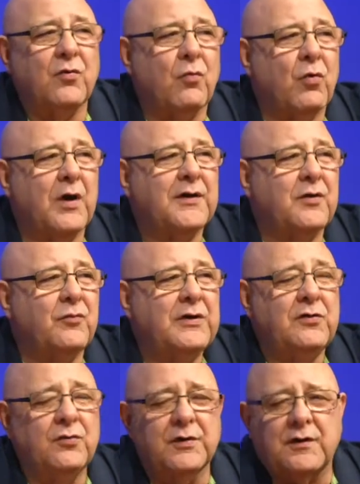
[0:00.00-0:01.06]
What can we
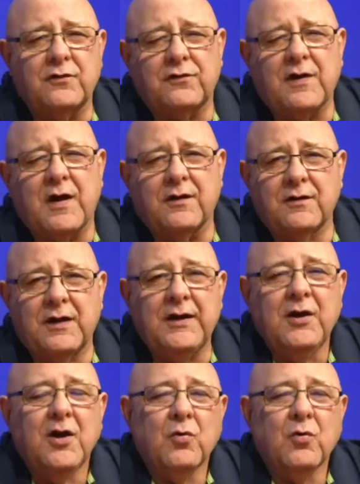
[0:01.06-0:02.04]
do to consolidate?